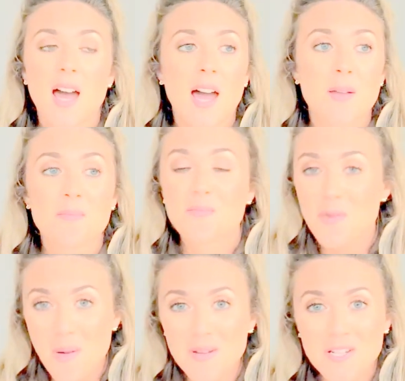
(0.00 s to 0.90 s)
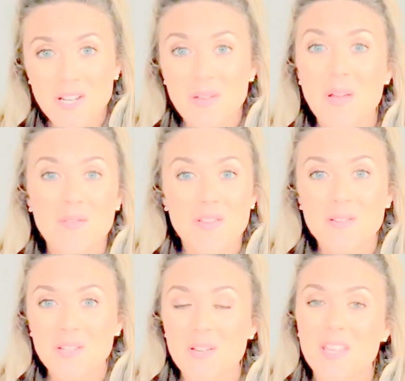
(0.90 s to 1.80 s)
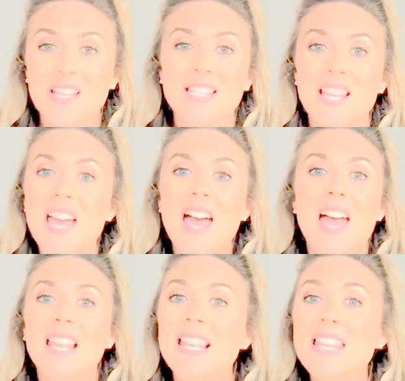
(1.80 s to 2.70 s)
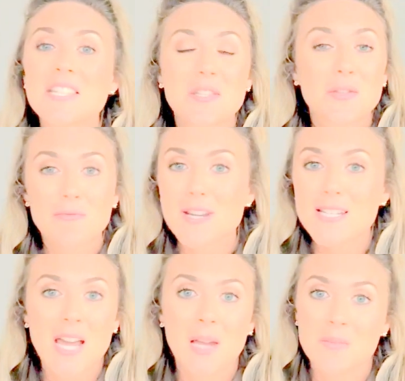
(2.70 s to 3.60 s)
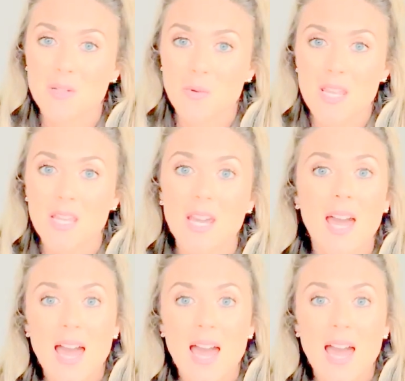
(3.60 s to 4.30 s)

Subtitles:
I promise you, if you do this at least 3 times a week,